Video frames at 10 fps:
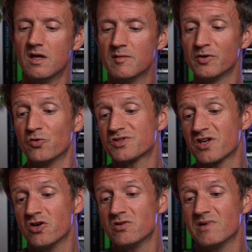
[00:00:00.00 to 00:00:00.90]
But
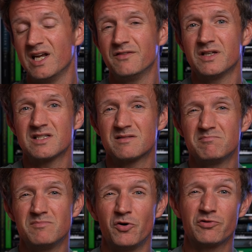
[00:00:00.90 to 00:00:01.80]
also anything to
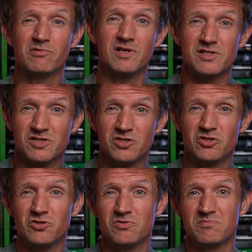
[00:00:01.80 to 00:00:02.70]
moderate
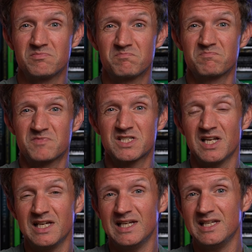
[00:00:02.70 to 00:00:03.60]
to
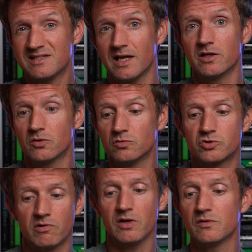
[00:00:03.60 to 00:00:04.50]
slightly technical
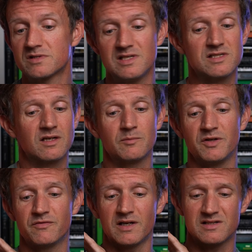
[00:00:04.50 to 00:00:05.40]
trails, these are going to be
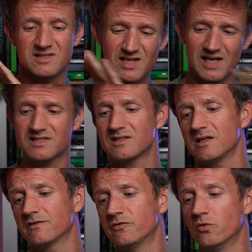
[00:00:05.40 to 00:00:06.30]

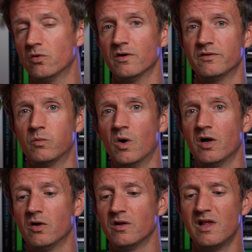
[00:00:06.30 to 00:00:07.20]
fantastic for as
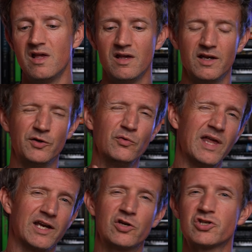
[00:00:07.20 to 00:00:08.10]
well. And all
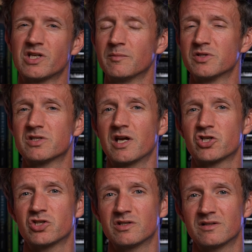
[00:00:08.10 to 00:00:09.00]
that cushioning
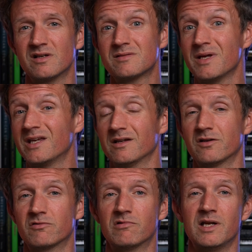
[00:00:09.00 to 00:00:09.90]
protection does make it a
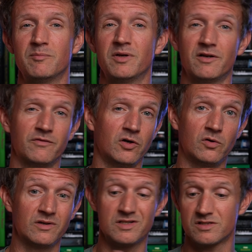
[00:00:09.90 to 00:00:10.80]
great pick for
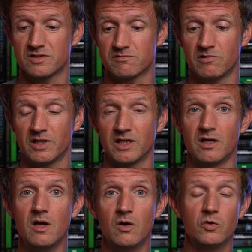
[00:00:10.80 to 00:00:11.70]
long distance running
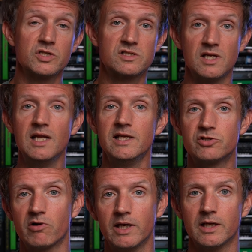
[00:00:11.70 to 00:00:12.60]
or just daily
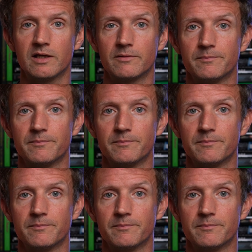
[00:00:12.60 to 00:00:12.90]
training.